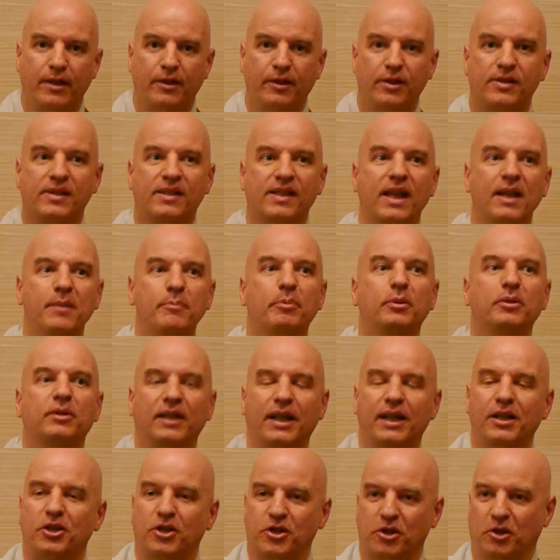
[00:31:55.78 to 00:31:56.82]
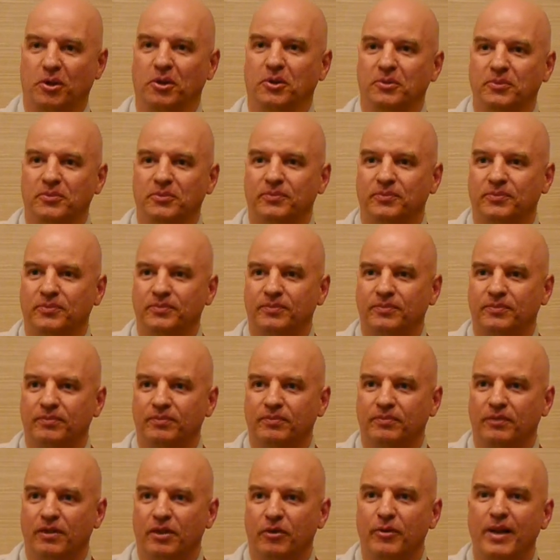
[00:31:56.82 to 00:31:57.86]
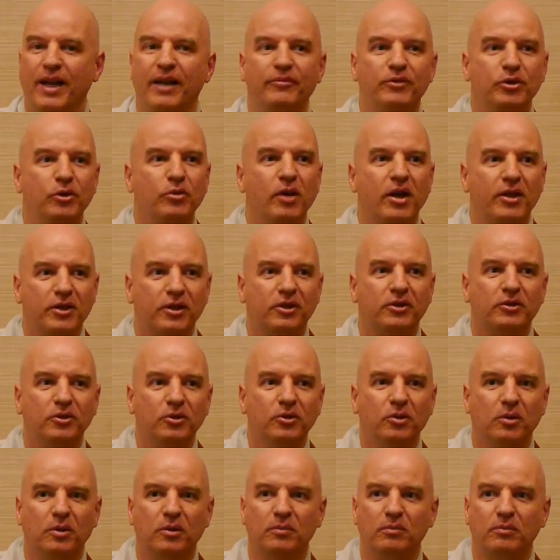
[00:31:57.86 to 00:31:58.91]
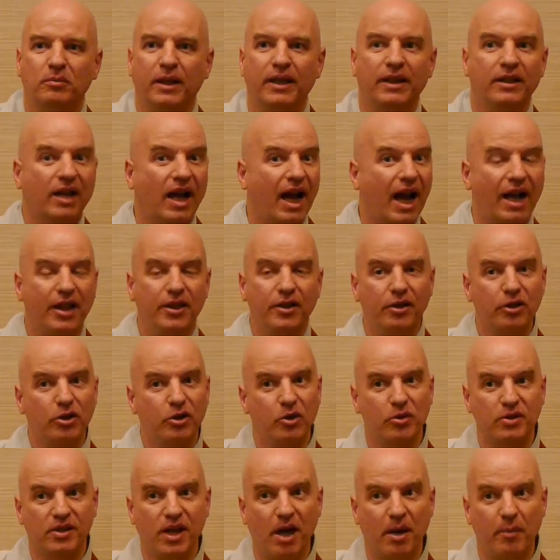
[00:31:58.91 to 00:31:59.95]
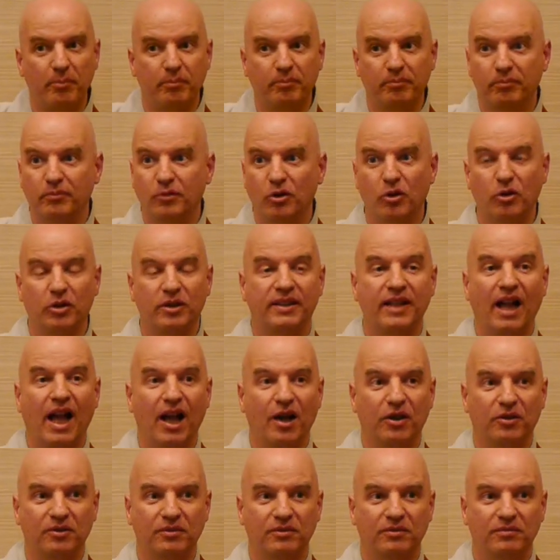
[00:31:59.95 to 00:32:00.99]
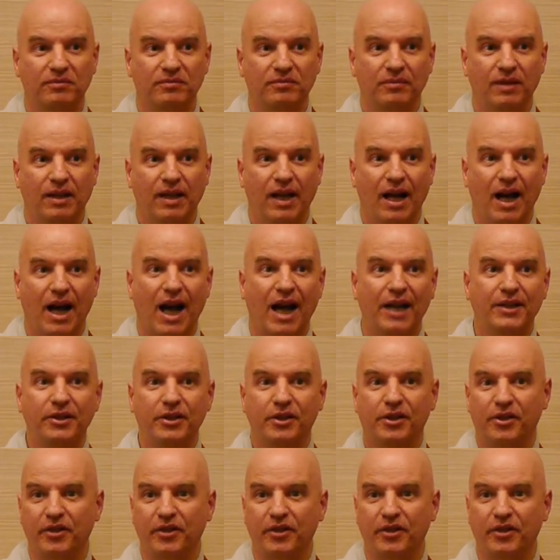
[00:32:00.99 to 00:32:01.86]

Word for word: The same potential. We have no other tool, but it either goes up or down, either